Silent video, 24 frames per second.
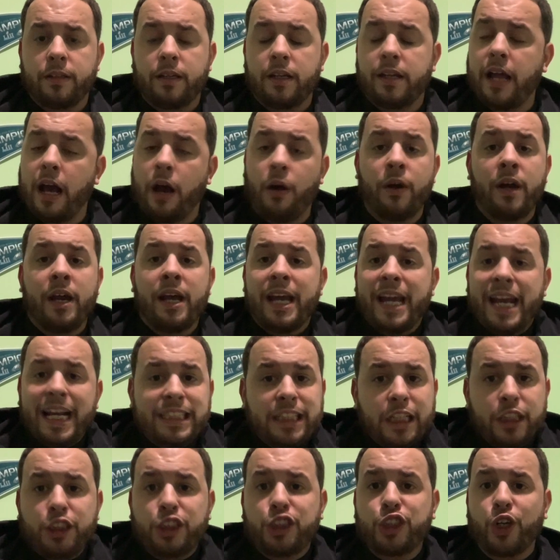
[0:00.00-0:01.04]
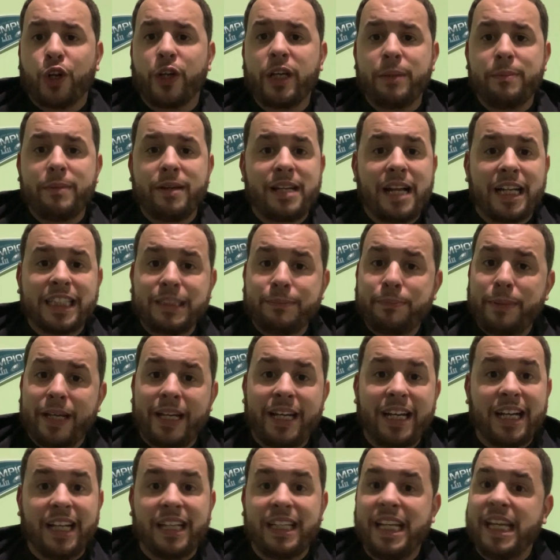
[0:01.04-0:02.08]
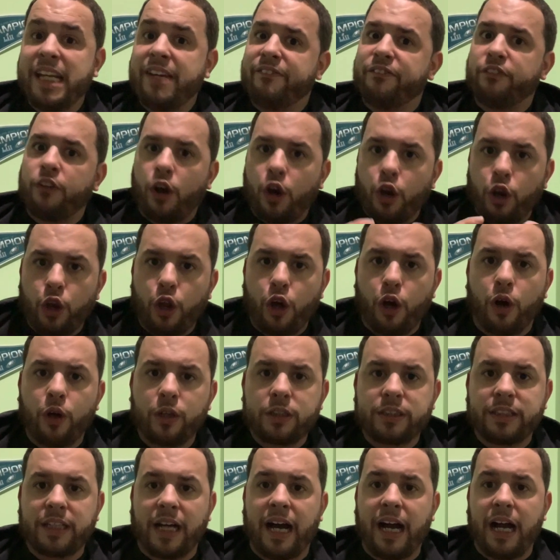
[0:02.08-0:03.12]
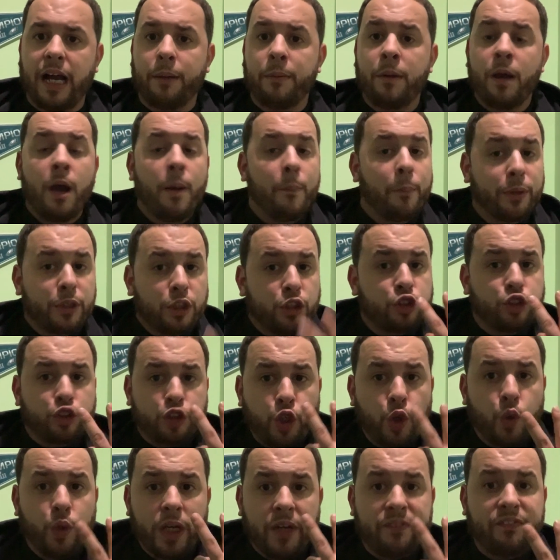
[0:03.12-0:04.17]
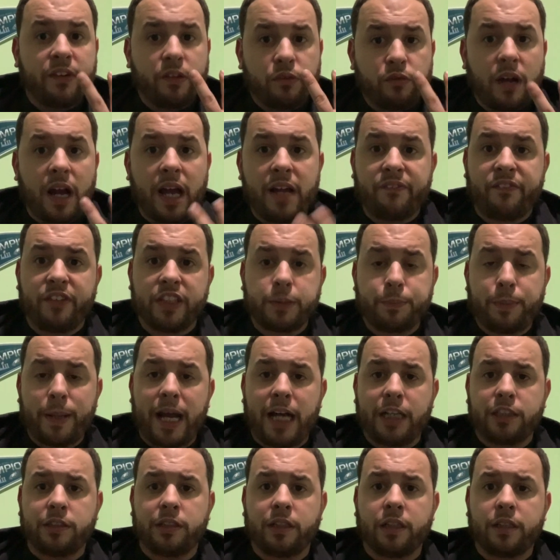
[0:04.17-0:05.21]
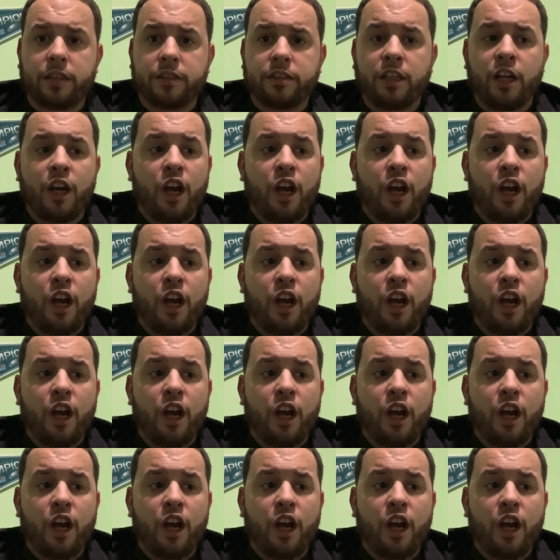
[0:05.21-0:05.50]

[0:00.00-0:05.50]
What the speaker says: Now, he's a journeyman that's been in the league for a long time, but there's two different Ryan Fitzpatricks.